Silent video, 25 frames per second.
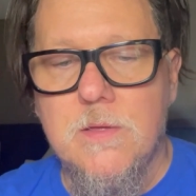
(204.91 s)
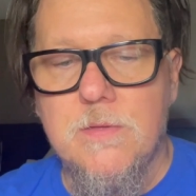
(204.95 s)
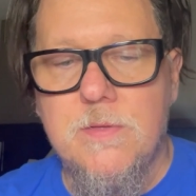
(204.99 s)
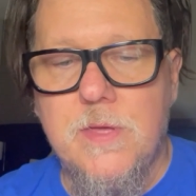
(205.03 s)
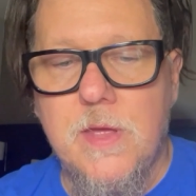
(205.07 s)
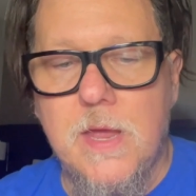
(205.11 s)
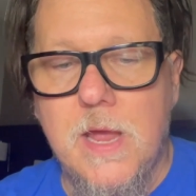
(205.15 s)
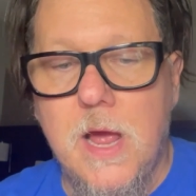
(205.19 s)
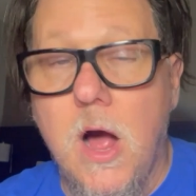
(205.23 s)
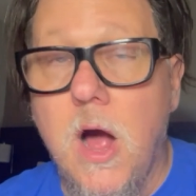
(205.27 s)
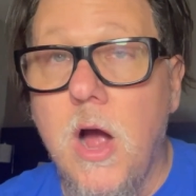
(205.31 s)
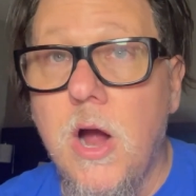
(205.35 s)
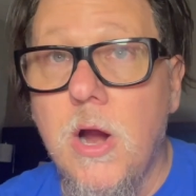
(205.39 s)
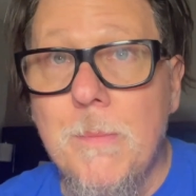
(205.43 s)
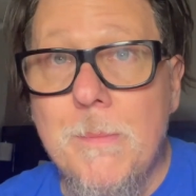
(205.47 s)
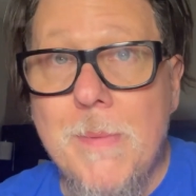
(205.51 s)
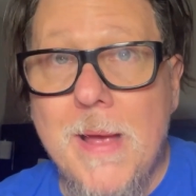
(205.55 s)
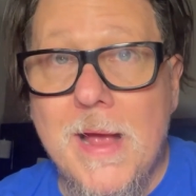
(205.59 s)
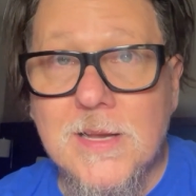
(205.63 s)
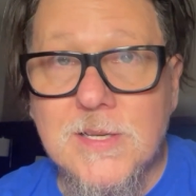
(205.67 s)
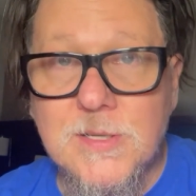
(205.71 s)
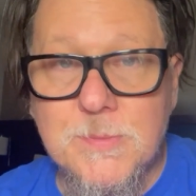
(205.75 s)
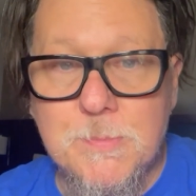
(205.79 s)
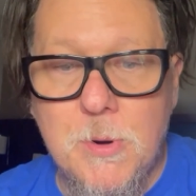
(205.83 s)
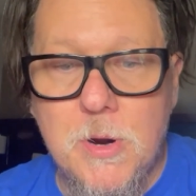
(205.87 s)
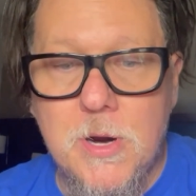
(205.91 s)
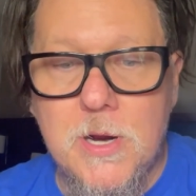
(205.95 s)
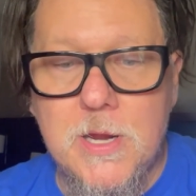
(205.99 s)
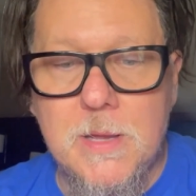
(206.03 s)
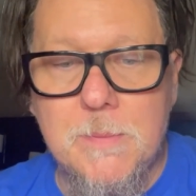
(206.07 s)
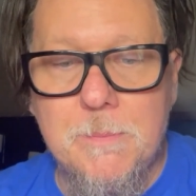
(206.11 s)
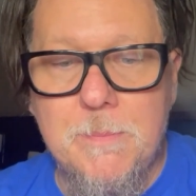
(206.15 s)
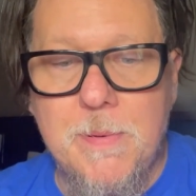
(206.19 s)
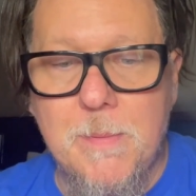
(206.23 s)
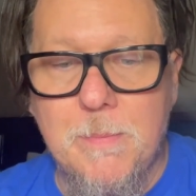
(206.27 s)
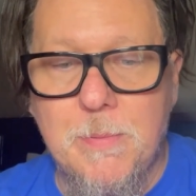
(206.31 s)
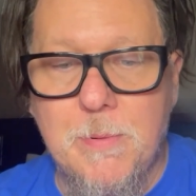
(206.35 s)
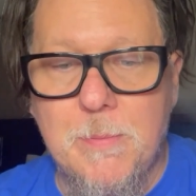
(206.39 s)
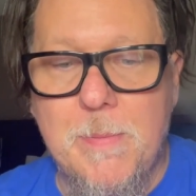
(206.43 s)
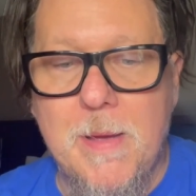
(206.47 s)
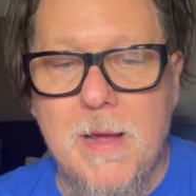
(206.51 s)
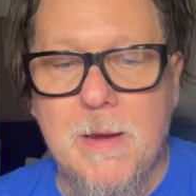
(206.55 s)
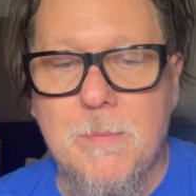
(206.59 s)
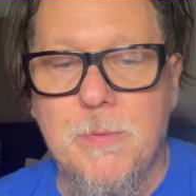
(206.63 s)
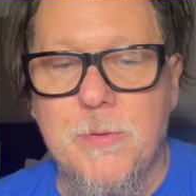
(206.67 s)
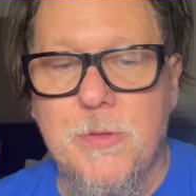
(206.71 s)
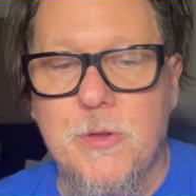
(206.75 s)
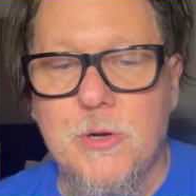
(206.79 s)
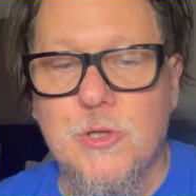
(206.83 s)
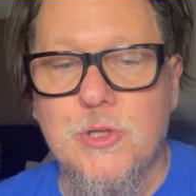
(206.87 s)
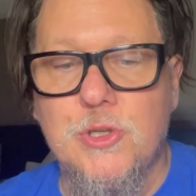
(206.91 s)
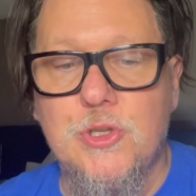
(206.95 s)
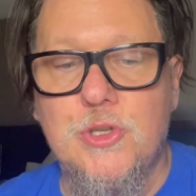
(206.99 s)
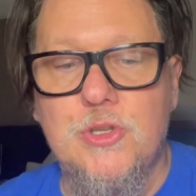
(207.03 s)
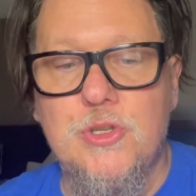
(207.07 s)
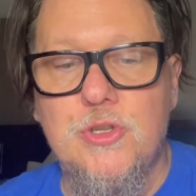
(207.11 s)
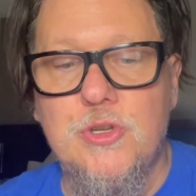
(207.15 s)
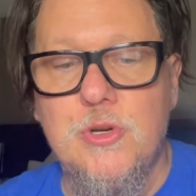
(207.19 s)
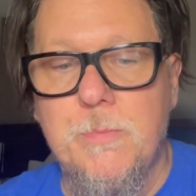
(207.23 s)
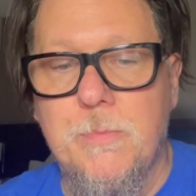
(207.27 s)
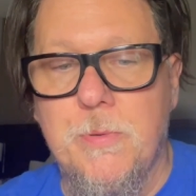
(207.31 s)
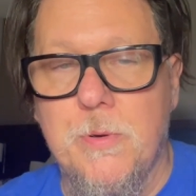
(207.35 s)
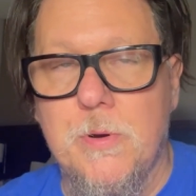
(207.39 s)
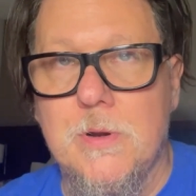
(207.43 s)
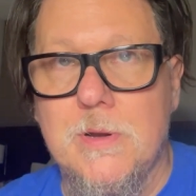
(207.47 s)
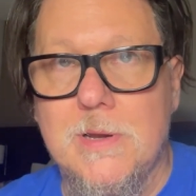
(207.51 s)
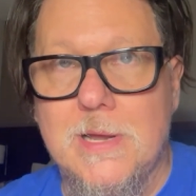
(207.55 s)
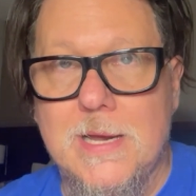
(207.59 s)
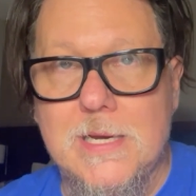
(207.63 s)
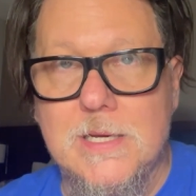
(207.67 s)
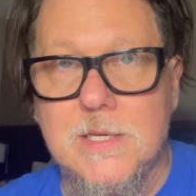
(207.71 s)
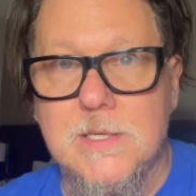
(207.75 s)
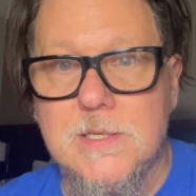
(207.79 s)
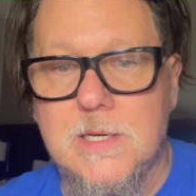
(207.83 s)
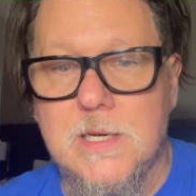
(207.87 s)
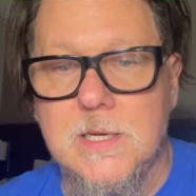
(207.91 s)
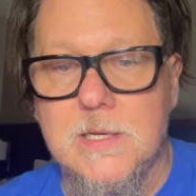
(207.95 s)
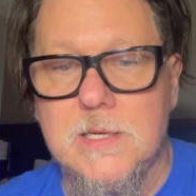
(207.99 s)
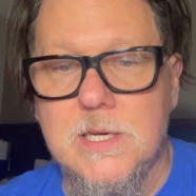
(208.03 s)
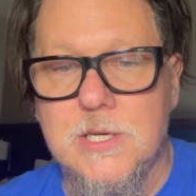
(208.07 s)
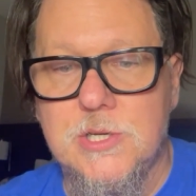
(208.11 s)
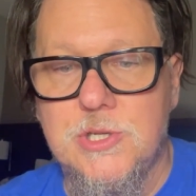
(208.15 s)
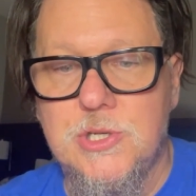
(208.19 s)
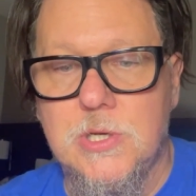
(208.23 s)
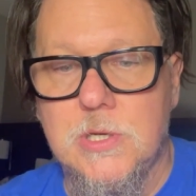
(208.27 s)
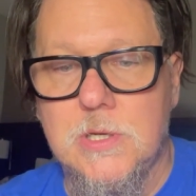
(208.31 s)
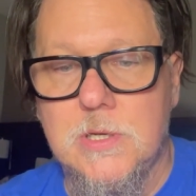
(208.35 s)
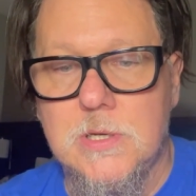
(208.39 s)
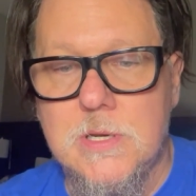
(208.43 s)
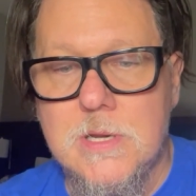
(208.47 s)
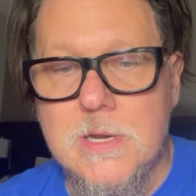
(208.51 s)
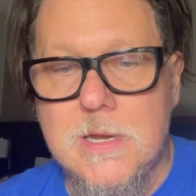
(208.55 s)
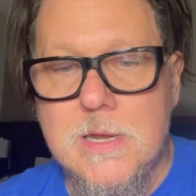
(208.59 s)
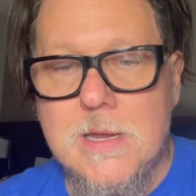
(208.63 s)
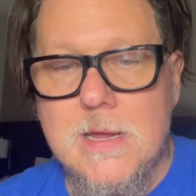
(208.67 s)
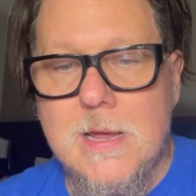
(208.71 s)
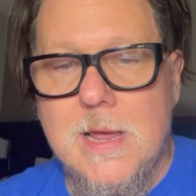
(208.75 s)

They are mass market paperback, but they're super nice condition.